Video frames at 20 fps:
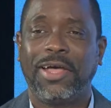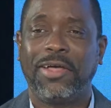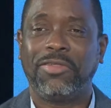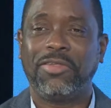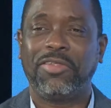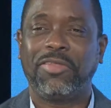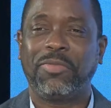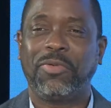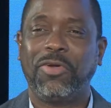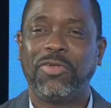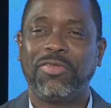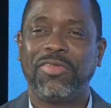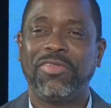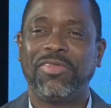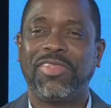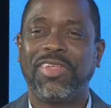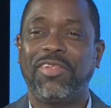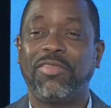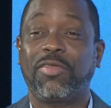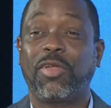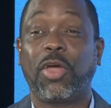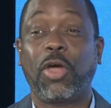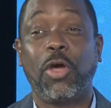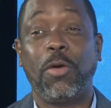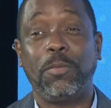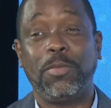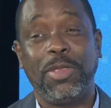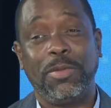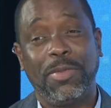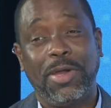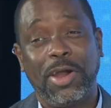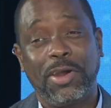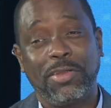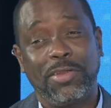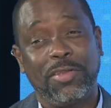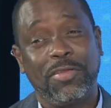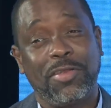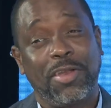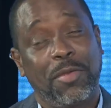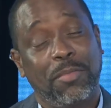This person says the company
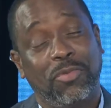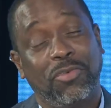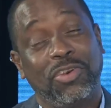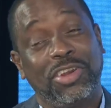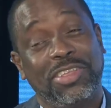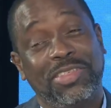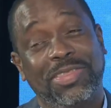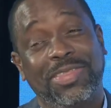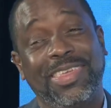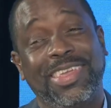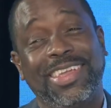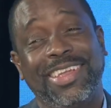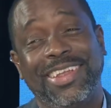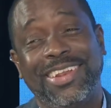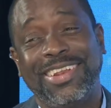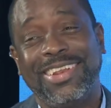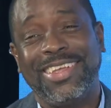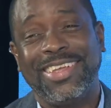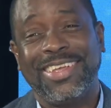margins are pretty thin.